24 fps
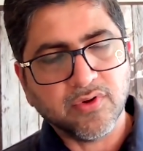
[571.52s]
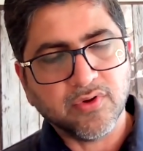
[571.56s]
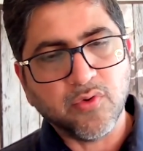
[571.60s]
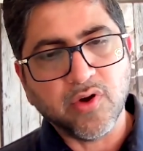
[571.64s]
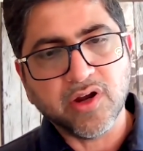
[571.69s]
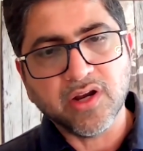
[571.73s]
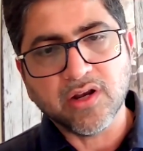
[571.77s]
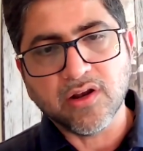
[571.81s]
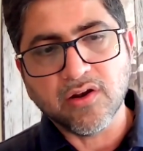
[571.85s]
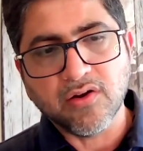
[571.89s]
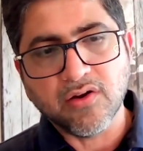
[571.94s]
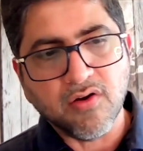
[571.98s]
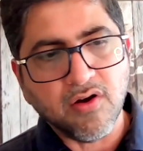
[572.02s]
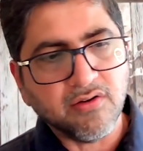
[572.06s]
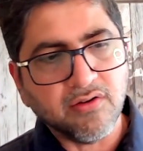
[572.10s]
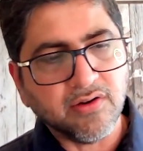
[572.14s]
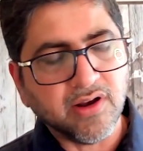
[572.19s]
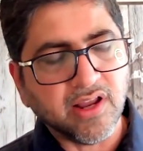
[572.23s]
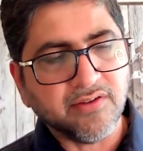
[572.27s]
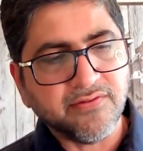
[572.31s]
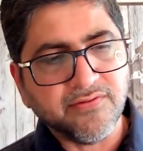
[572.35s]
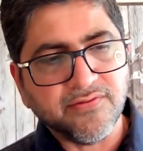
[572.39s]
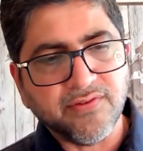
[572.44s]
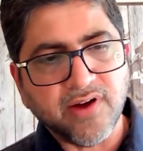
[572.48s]
quite
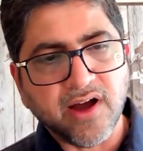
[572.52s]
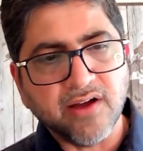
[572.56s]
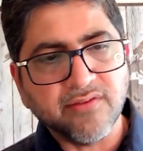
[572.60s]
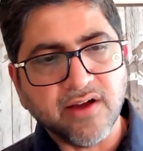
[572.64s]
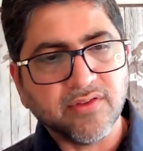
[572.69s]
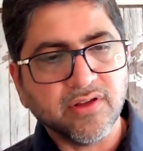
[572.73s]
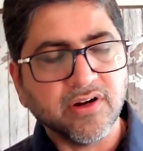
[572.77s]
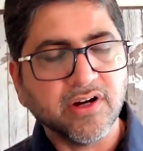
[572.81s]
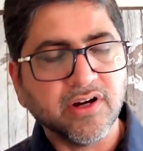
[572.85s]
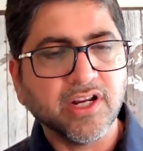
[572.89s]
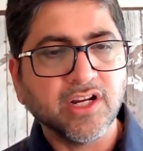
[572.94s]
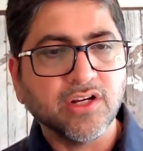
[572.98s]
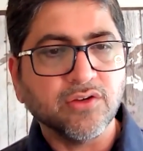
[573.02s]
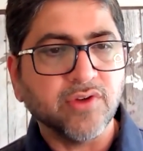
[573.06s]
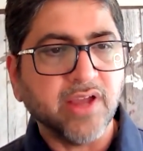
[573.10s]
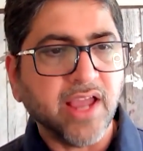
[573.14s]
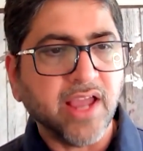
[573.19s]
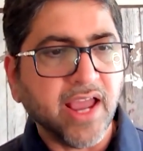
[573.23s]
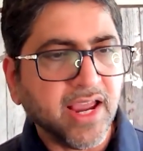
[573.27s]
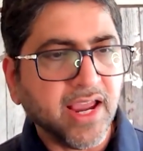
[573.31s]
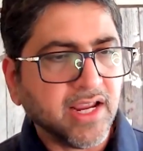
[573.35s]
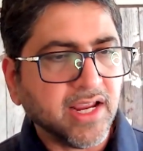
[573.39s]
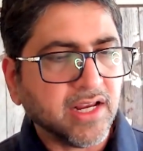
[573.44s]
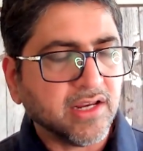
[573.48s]
long, like 5:30
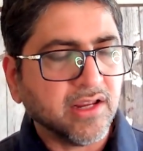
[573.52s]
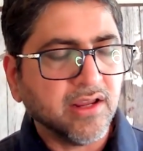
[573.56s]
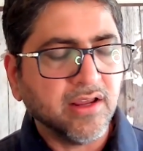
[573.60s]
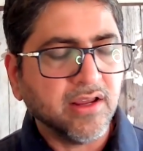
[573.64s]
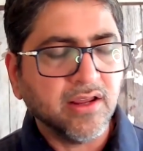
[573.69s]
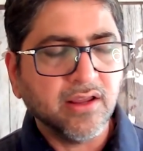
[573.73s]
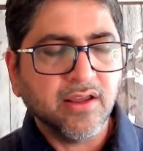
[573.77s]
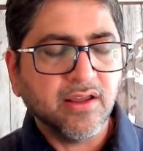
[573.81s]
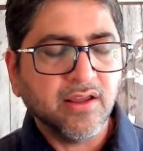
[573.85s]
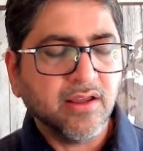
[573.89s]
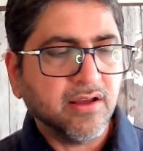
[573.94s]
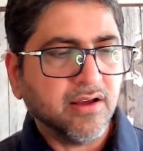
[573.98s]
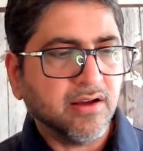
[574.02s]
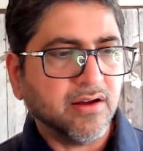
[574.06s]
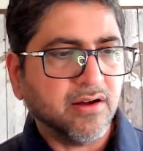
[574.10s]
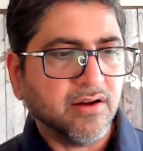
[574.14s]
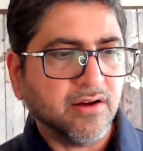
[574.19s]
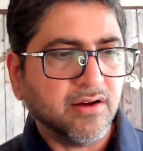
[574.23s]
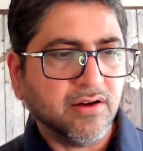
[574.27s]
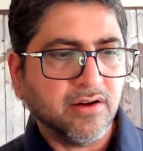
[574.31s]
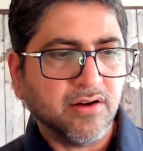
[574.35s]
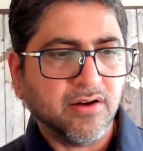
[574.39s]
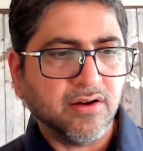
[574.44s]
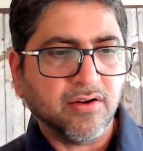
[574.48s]
to 8
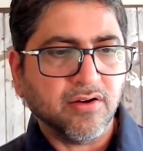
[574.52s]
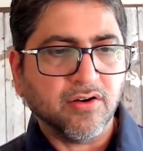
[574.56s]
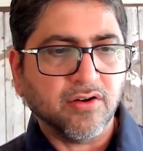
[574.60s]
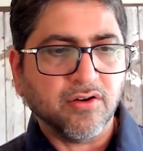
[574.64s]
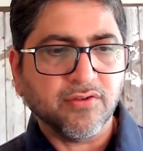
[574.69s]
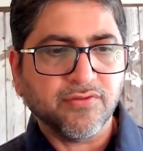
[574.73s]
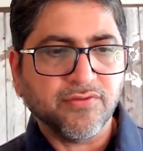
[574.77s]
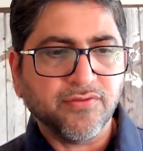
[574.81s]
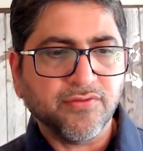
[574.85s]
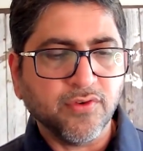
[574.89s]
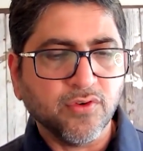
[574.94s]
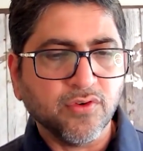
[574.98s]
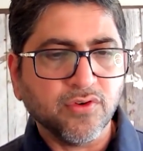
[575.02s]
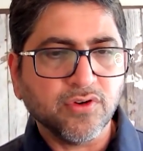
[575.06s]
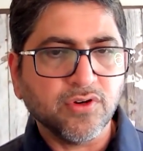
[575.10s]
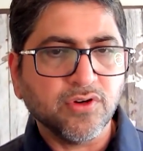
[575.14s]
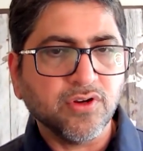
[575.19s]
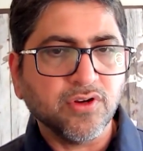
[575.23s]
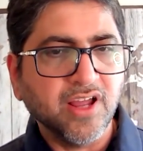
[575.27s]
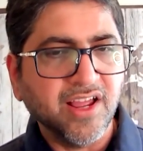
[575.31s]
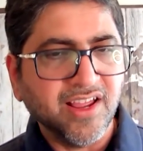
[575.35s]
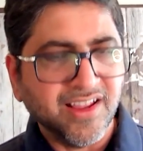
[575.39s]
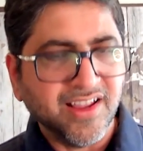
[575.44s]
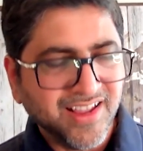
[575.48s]
or
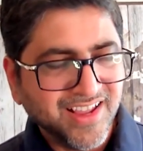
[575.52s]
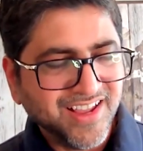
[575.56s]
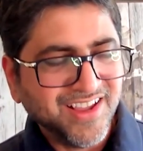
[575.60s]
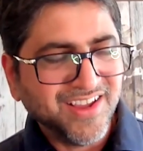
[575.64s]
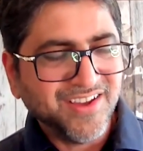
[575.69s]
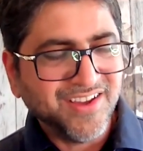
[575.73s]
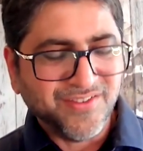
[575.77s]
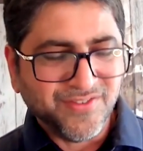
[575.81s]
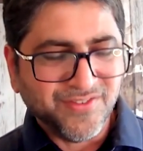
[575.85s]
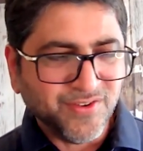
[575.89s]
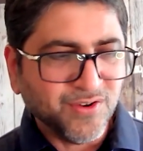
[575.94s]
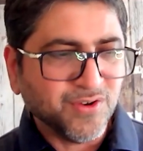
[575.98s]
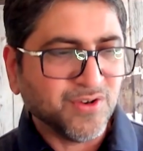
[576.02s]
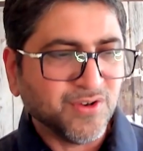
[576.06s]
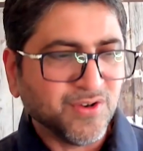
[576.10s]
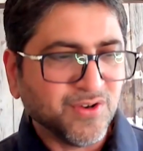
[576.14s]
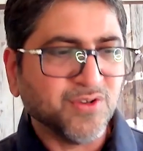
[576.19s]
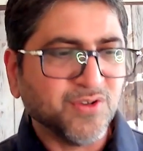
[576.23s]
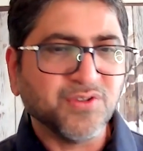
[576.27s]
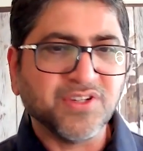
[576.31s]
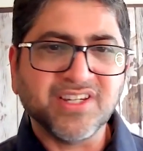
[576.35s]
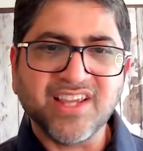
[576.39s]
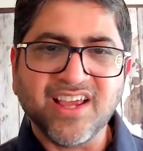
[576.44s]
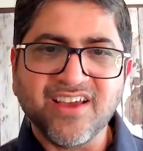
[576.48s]
4
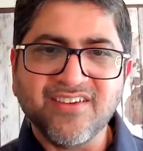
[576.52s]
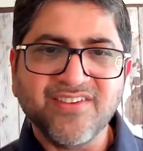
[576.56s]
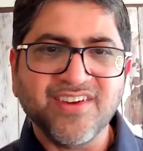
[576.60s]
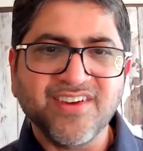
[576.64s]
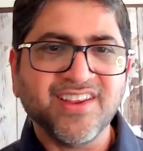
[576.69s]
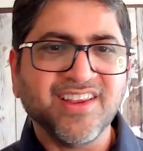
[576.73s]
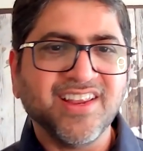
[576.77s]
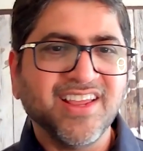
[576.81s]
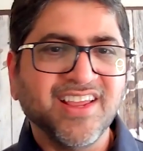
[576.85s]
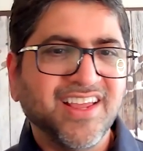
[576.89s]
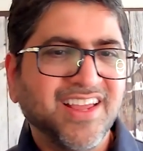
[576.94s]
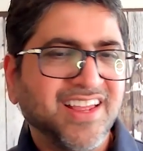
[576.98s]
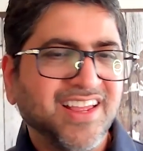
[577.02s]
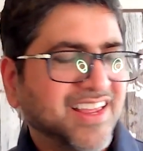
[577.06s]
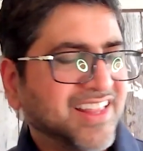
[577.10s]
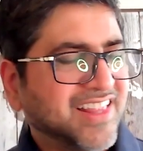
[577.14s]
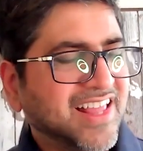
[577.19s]
to 7.